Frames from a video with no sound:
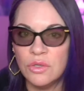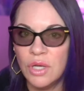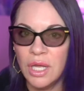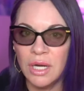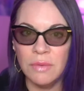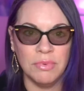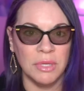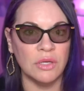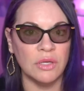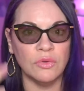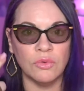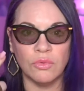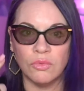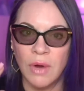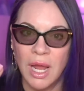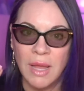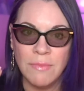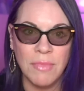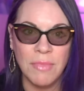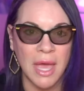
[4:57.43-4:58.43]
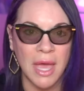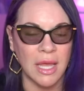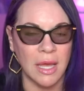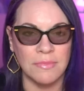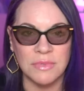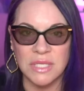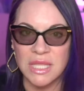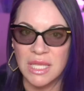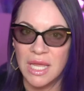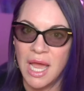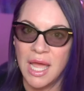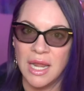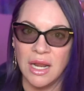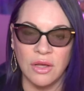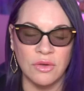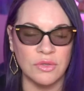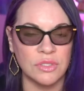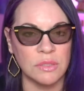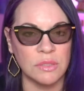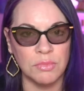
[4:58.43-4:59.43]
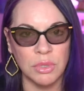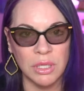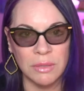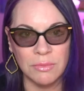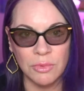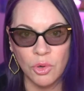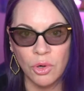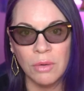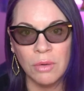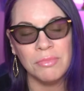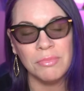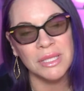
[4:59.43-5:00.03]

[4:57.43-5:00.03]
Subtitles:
get appealed right back up to the Idaho Supreme Court,